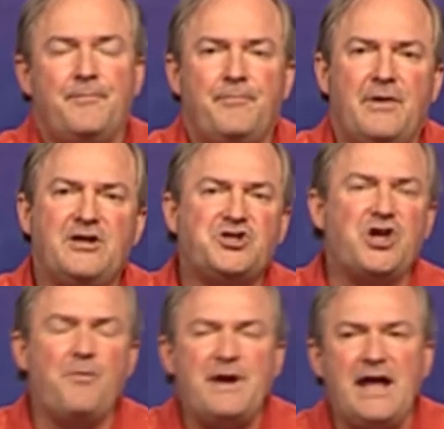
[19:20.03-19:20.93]
In
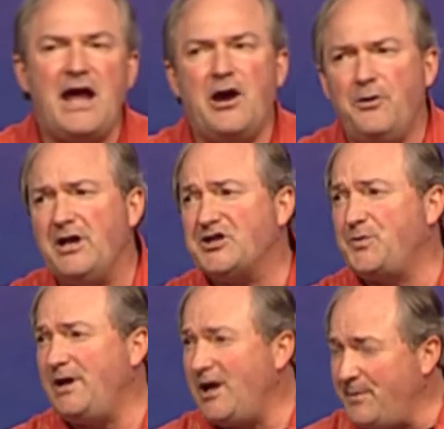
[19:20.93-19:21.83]
so many areas,
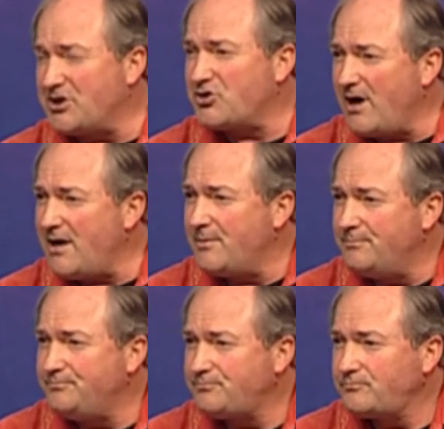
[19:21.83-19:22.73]
we need to be trained.
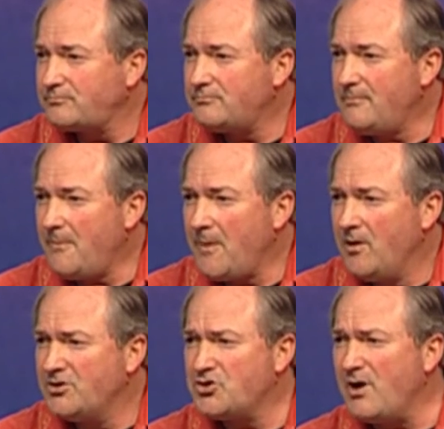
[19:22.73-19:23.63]

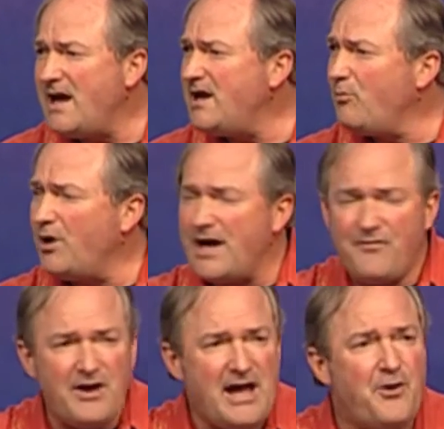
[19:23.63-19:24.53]
Trained in
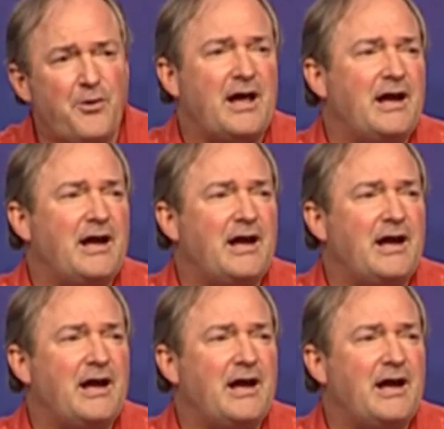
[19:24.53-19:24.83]
whatever area.